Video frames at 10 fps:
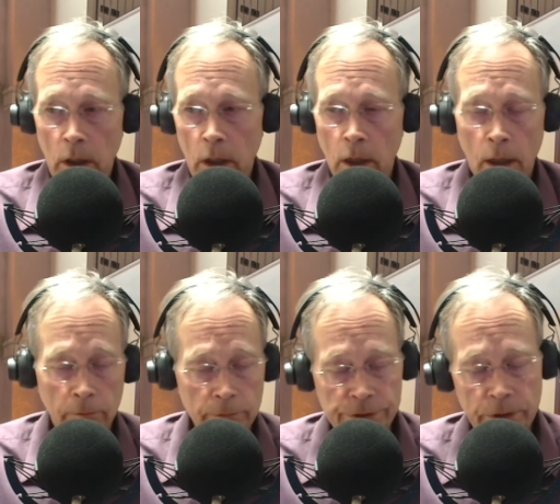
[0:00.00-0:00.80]
all of
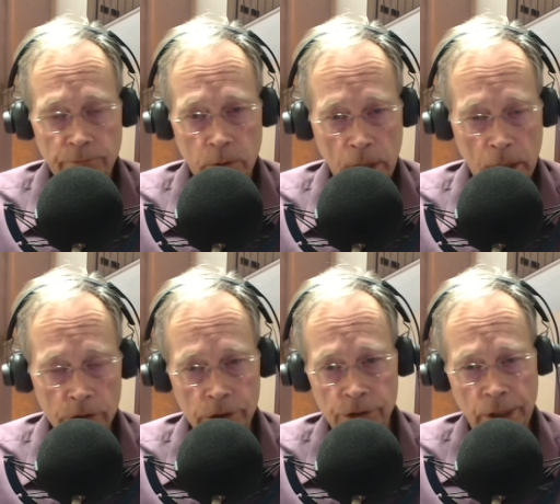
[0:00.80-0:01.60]
this
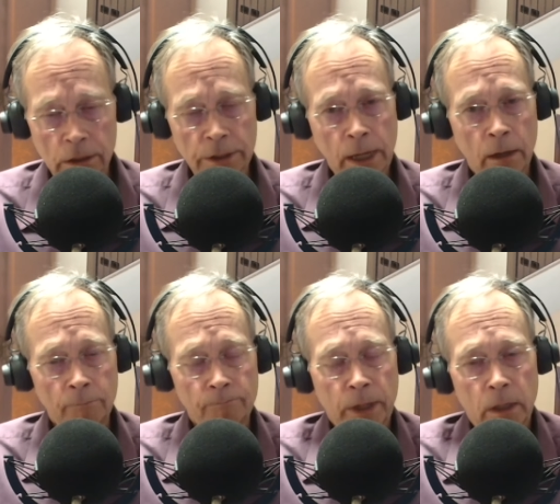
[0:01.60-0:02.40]
information checked out.
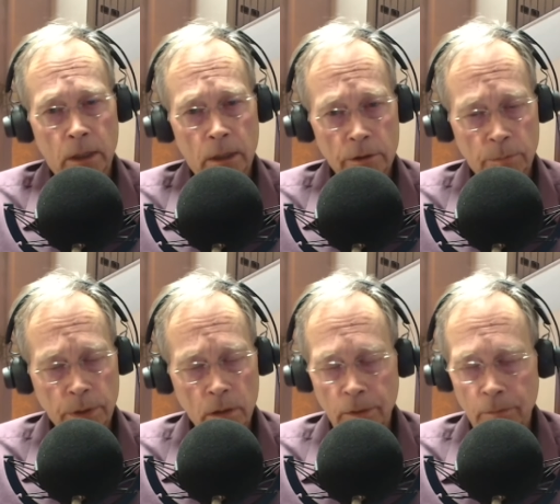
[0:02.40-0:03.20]
The
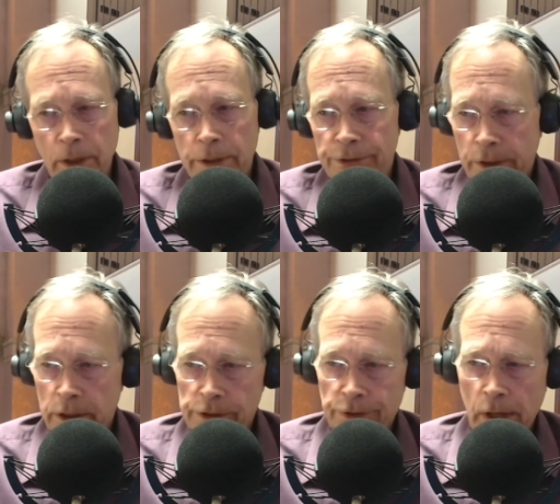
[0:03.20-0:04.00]
problem is
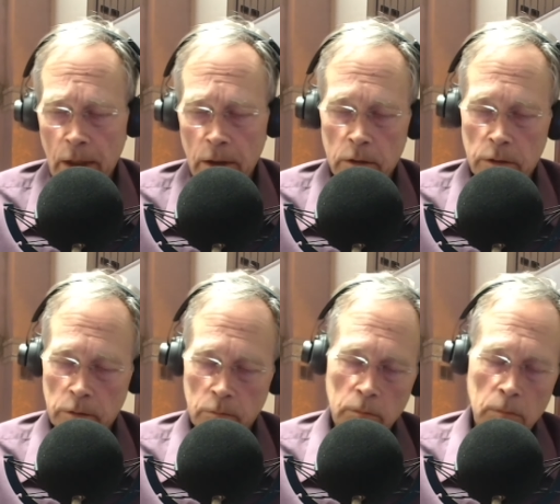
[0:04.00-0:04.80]
that
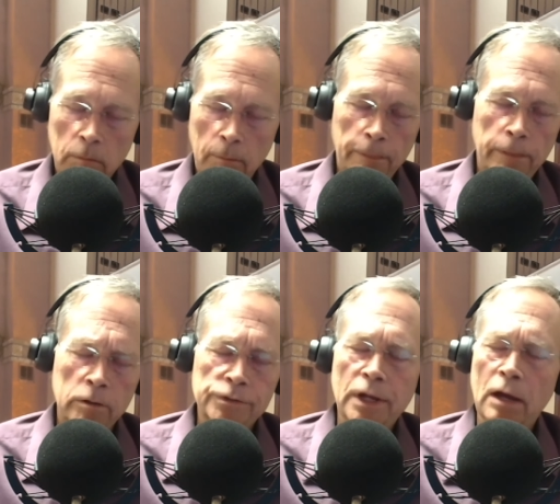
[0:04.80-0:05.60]

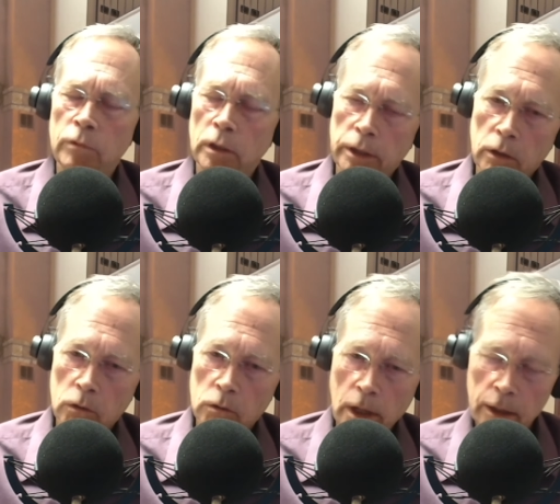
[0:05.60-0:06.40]
there's not really a whole
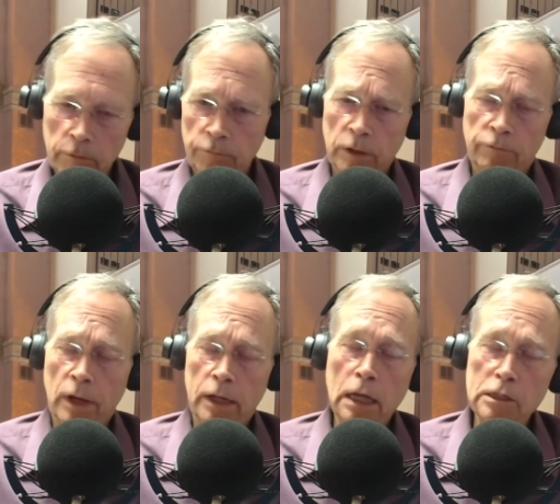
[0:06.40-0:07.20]
lot of
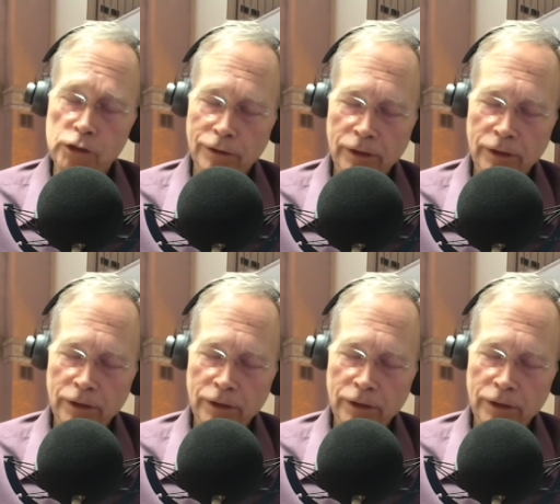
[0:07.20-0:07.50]
financial